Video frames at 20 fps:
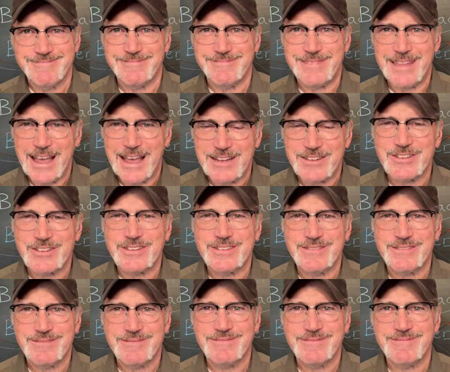That's
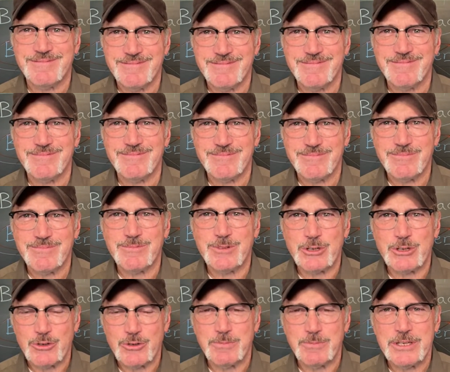
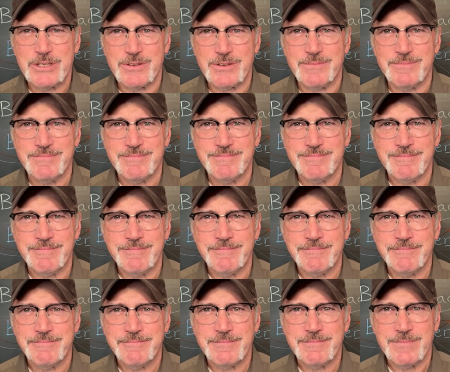what you're missing.
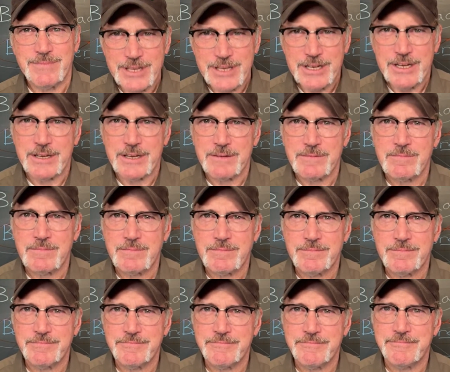Leading.
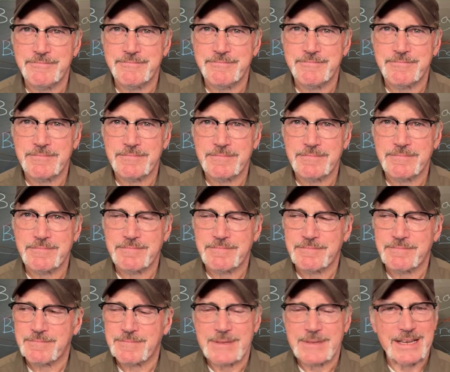
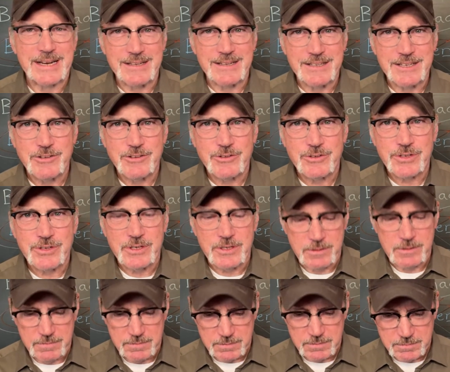You got to lead
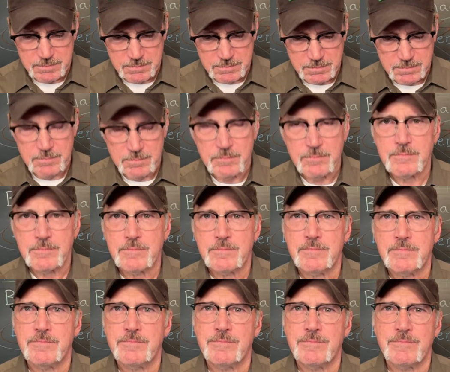yourself.
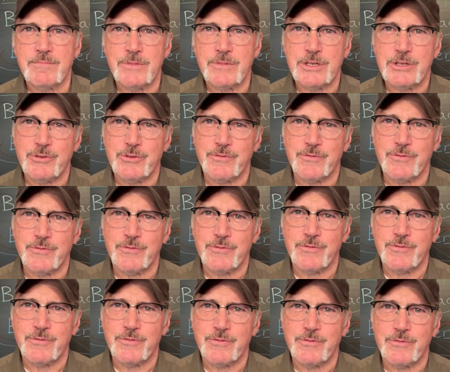Lead your
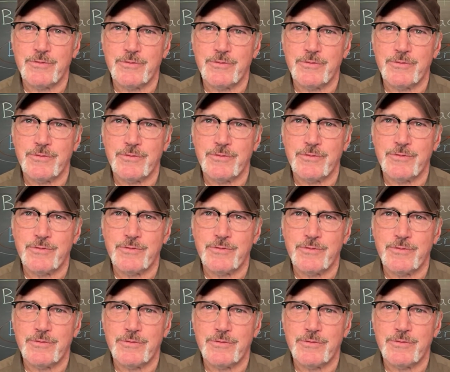family.
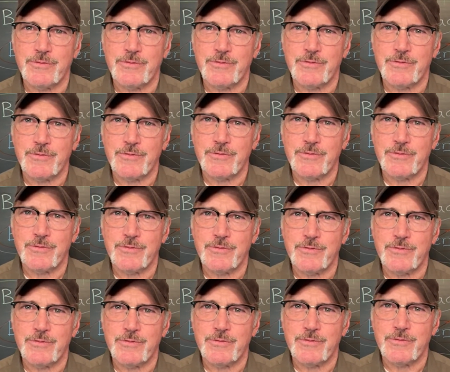Lead your team.
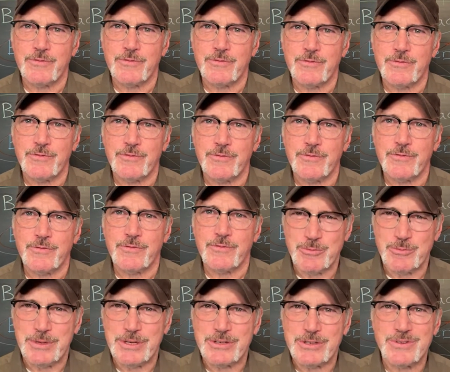Lead your
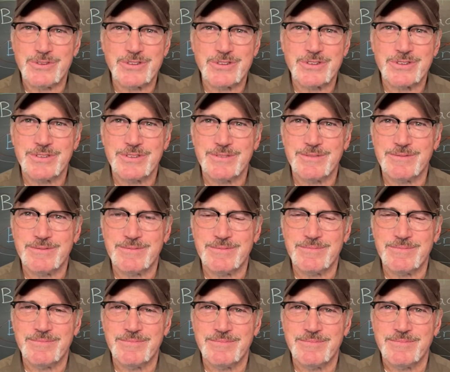business.
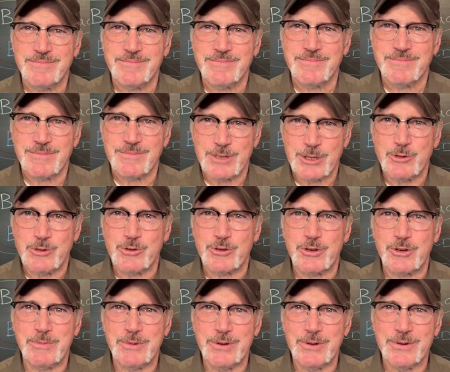Lead your
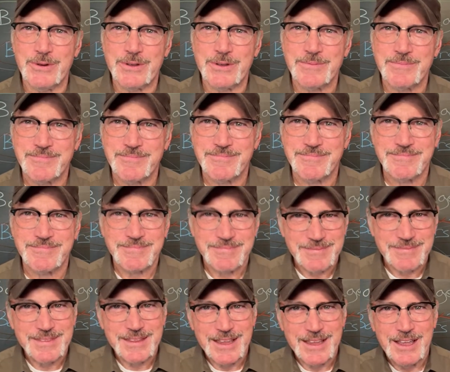community.
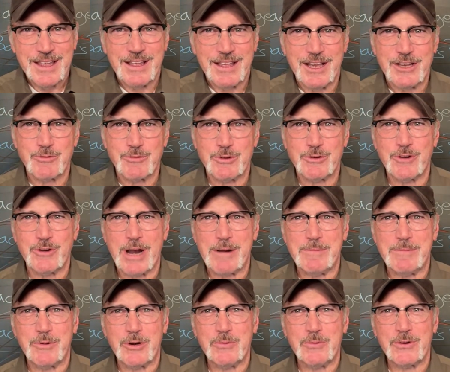That's what Tribe
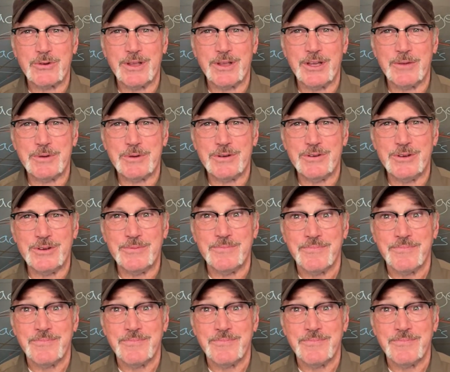and Purpose will help you do.